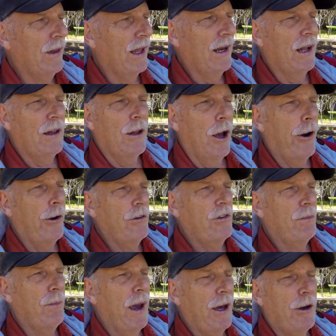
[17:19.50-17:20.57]
that a large
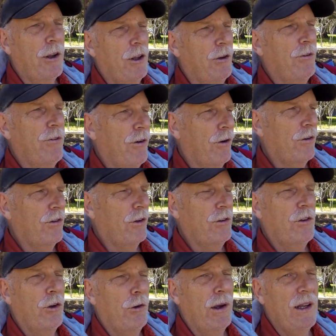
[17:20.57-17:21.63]
amount of you folks are
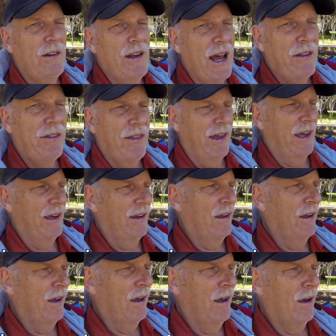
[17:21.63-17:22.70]
doing nothing.
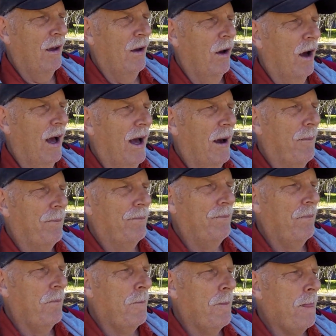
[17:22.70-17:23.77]
And
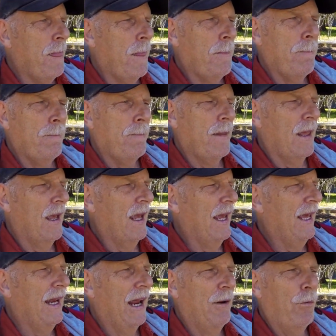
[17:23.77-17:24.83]

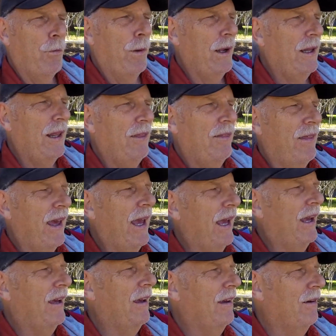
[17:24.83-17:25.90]
I really think